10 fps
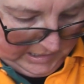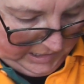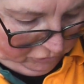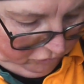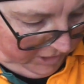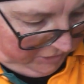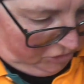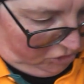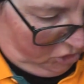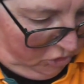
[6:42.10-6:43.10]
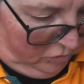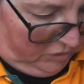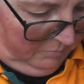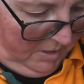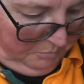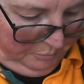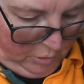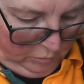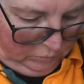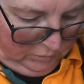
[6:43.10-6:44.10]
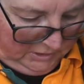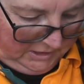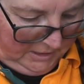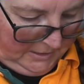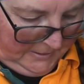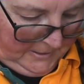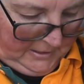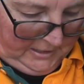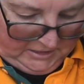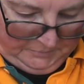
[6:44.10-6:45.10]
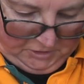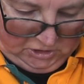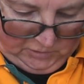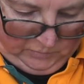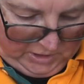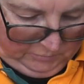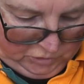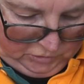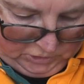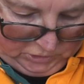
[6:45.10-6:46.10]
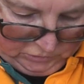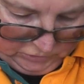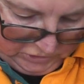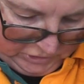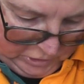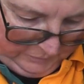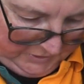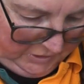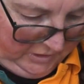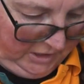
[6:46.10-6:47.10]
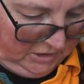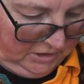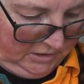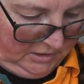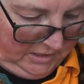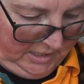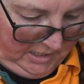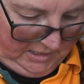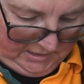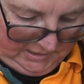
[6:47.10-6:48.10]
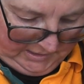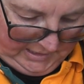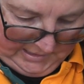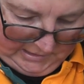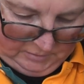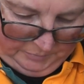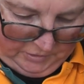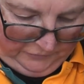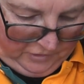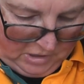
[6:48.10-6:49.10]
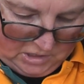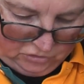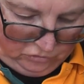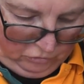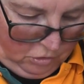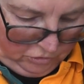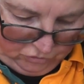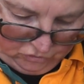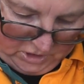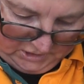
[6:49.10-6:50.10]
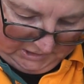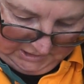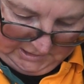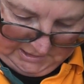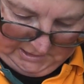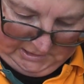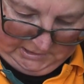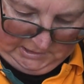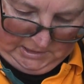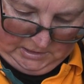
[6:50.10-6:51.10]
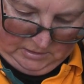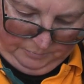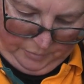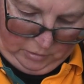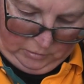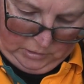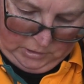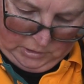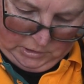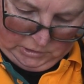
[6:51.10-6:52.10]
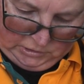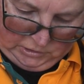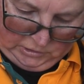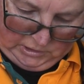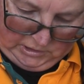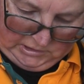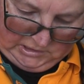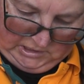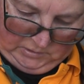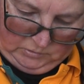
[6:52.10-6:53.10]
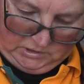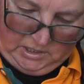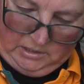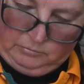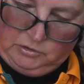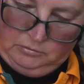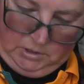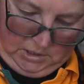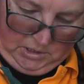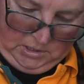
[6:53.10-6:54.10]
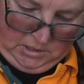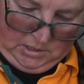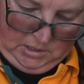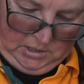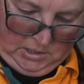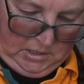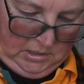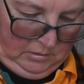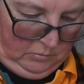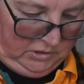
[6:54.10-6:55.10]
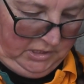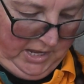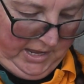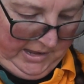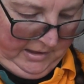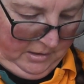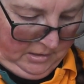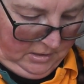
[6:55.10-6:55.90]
I try to choose my bowls, especially when I'm doing new soaps, so that there is a little bit of contrast at least in the bowl, so you can see what I am doing. That was a hair.